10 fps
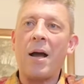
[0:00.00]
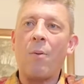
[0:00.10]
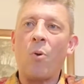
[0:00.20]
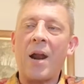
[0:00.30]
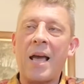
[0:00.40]

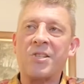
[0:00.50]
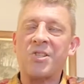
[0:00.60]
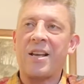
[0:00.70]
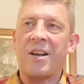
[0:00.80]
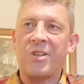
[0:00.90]
one of
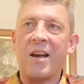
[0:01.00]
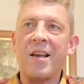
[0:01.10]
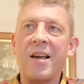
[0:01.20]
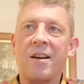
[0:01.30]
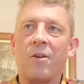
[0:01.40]
Skinner's
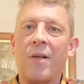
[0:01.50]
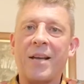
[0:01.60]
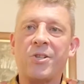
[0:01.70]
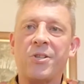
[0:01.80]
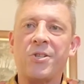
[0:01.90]
earlier
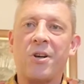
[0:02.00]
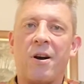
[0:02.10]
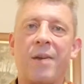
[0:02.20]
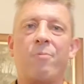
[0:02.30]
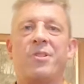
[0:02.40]
collections,
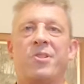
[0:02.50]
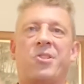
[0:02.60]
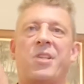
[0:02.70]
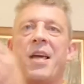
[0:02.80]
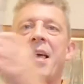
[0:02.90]
I would
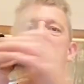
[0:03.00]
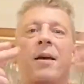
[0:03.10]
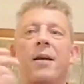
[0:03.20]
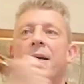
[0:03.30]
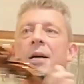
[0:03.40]
say.
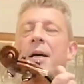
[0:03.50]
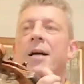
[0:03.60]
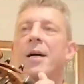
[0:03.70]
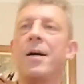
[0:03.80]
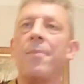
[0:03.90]

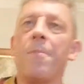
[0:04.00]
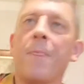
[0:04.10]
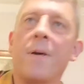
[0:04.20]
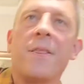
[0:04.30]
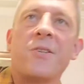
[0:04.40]

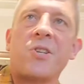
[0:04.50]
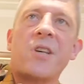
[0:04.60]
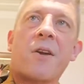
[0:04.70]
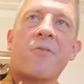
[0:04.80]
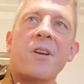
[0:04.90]
This is
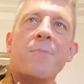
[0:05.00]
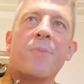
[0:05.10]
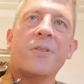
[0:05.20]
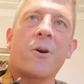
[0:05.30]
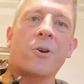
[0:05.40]
a
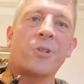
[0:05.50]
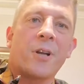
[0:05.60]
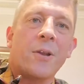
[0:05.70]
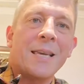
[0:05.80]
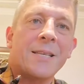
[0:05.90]
reproduction.
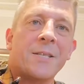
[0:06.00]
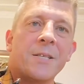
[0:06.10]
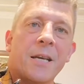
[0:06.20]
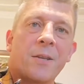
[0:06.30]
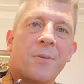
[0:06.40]
I'll let you see
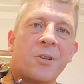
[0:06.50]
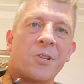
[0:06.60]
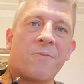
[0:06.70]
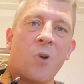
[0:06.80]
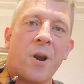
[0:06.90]
it because
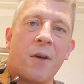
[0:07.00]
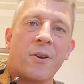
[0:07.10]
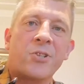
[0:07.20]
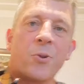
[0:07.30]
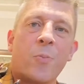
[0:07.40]
I've got an
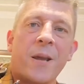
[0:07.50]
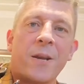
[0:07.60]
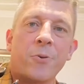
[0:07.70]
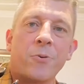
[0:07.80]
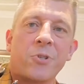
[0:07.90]
original in
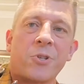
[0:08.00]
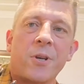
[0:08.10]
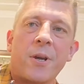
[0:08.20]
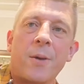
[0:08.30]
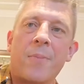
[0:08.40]
the house,
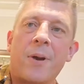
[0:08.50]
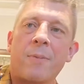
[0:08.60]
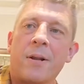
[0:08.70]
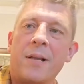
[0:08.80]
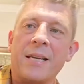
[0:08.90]
but I'm
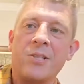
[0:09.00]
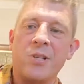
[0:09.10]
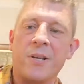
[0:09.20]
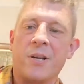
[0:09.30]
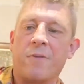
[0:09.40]
going to let you see
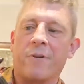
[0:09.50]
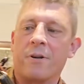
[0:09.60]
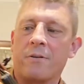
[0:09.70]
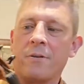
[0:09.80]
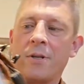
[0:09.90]
the cover.
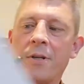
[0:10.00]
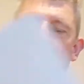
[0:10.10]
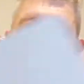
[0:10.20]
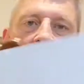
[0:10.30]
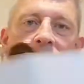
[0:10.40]

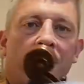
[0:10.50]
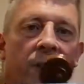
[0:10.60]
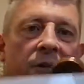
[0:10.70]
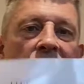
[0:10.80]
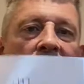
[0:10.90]
So
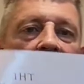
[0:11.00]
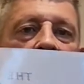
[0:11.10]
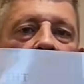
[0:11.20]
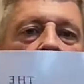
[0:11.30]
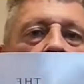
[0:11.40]
that's the